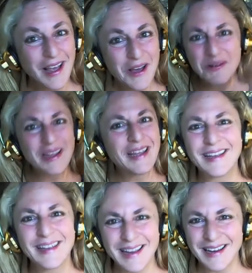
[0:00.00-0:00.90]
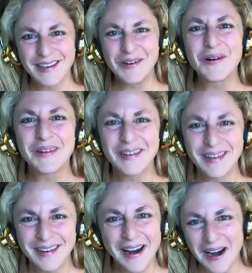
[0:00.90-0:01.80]
ignore
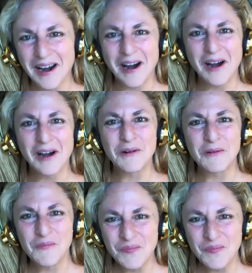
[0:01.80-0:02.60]
our